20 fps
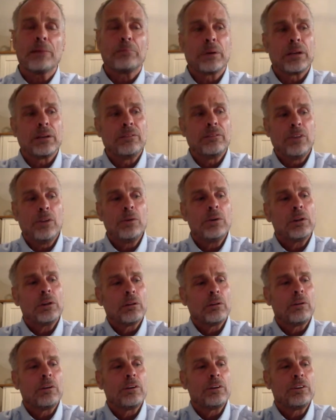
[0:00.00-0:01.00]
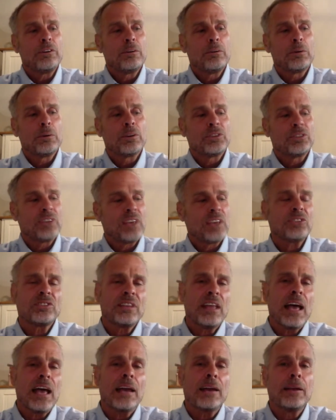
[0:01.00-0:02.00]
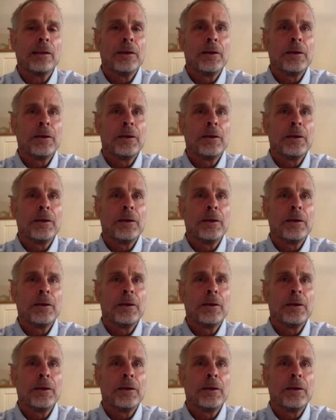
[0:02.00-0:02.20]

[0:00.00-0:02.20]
But if you can learn to assess that,